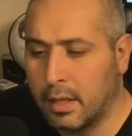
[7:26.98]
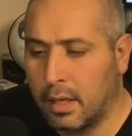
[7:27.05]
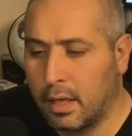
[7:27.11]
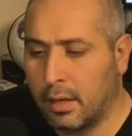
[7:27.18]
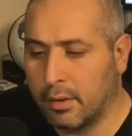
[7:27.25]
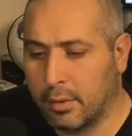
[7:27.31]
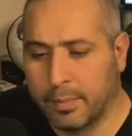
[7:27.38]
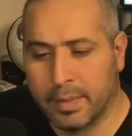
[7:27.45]

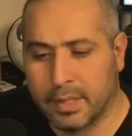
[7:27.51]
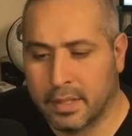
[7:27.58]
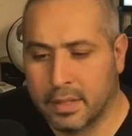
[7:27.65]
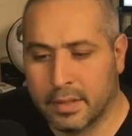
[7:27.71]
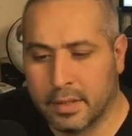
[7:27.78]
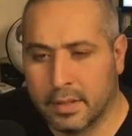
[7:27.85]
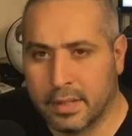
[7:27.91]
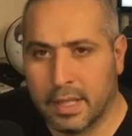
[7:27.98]
other
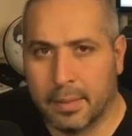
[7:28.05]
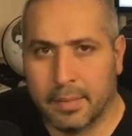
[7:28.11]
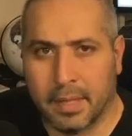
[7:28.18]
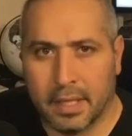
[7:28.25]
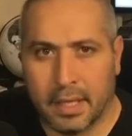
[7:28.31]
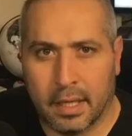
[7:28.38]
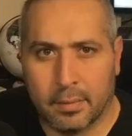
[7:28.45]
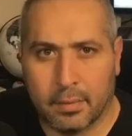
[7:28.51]
businesses not
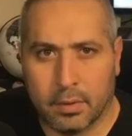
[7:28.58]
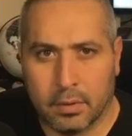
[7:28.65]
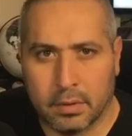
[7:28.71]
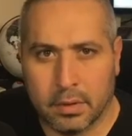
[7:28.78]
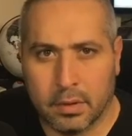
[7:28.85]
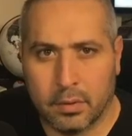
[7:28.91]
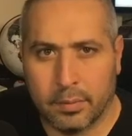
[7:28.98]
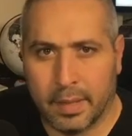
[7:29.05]
being able
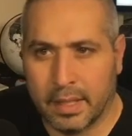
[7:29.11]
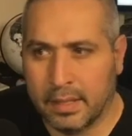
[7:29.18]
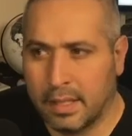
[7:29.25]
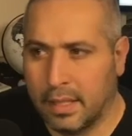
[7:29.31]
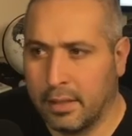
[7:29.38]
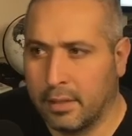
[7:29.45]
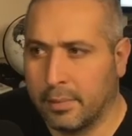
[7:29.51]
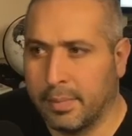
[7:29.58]
to
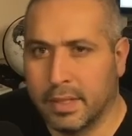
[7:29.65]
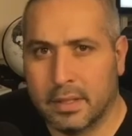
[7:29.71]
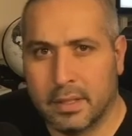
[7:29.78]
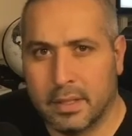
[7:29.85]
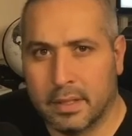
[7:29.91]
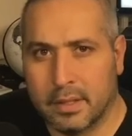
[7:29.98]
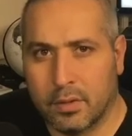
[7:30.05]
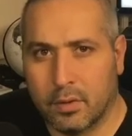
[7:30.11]
maintain their
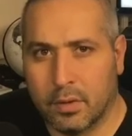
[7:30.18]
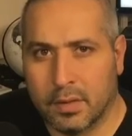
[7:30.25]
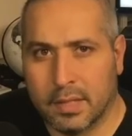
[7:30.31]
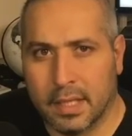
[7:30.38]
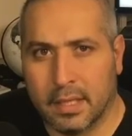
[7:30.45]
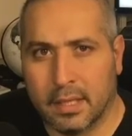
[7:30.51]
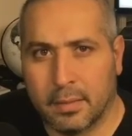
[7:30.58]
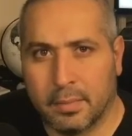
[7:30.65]
business or
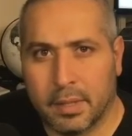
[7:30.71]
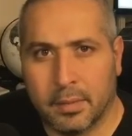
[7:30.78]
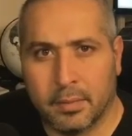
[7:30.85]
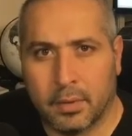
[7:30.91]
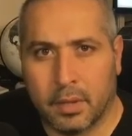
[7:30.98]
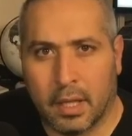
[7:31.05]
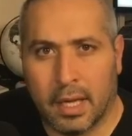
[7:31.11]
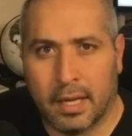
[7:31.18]
sending
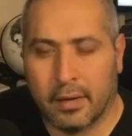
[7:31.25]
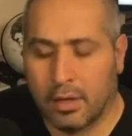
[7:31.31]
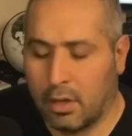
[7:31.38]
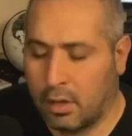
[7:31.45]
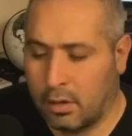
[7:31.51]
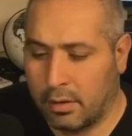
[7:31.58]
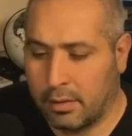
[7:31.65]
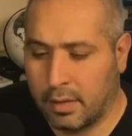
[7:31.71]
people out
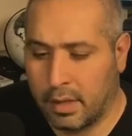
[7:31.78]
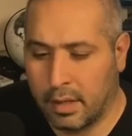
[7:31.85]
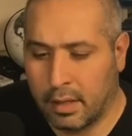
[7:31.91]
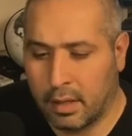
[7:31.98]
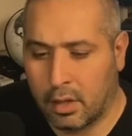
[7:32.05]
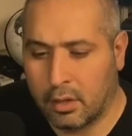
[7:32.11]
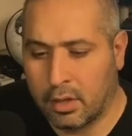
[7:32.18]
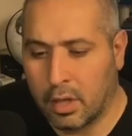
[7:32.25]
on
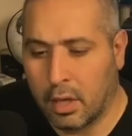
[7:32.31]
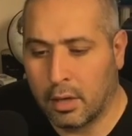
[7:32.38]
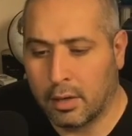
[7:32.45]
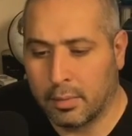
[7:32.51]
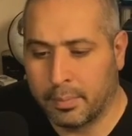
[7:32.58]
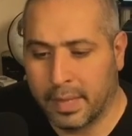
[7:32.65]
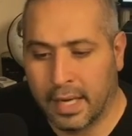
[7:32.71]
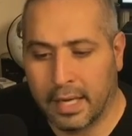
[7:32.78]

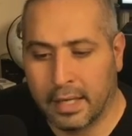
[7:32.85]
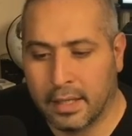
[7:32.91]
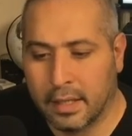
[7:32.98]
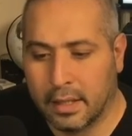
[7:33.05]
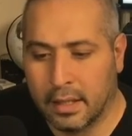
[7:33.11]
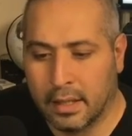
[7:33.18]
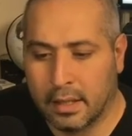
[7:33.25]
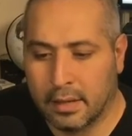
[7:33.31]
non-paid
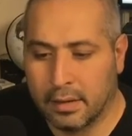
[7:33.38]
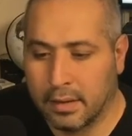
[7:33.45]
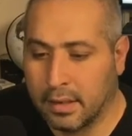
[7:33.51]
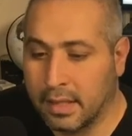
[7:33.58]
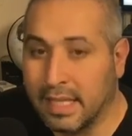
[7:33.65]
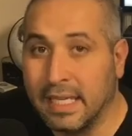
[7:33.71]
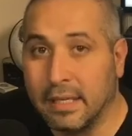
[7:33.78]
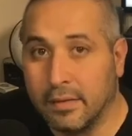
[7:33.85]

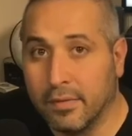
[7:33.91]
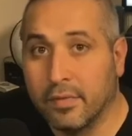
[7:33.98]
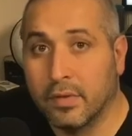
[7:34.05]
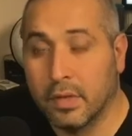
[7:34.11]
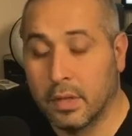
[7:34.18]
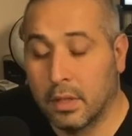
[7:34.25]
leave,